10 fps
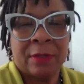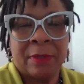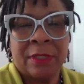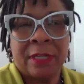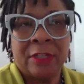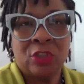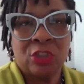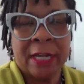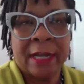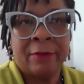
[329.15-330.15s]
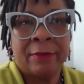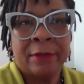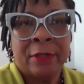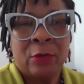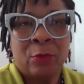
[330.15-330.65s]
But Young Child
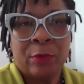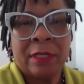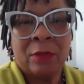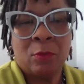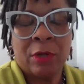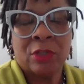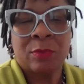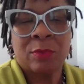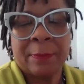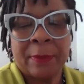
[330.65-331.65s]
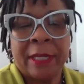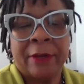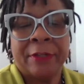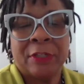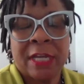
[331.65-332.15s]
really works with that
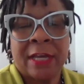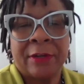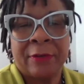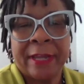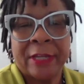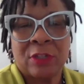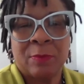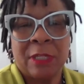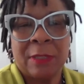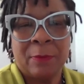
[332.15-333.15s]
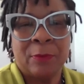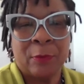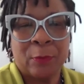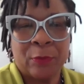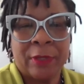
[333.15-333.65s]
parent-child interaction, and people
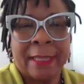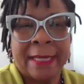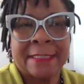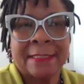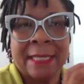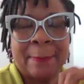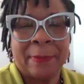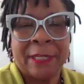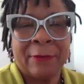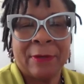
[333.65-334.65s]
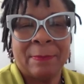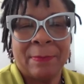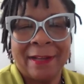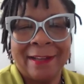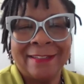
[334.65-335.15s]
don't realize that that parent
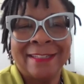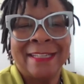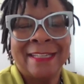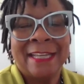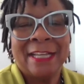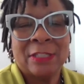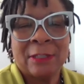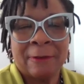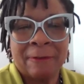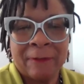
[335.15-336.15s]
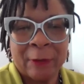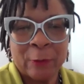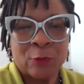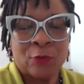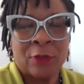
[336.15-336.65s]
bond is the
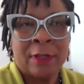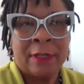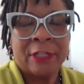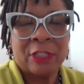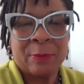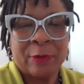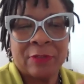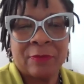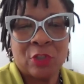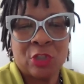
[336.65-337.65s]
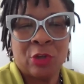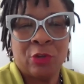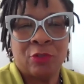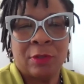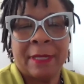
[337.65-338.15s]
first experience for
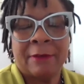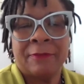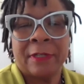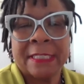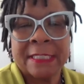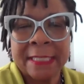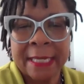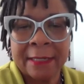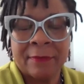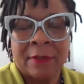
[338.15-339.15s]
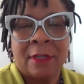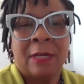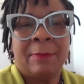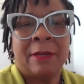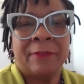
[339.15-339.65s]
children about feeling safe,
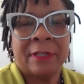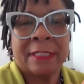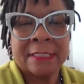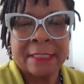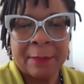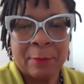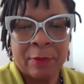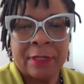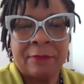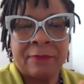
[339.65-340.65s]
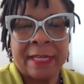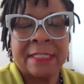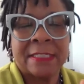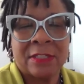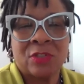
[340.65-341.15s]
about feeling stable. And if
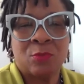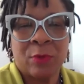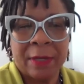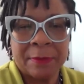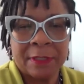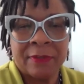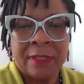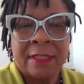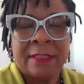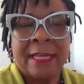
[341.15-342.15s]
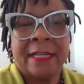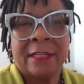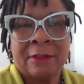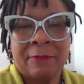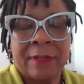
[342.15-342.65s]
that's disruptive, that
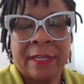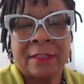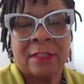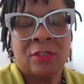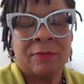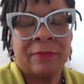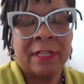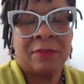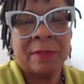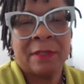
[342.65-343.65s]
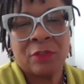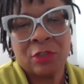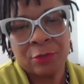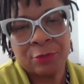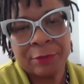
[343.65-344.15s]
can affect the development of
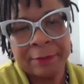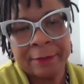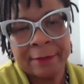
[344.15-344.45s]
children.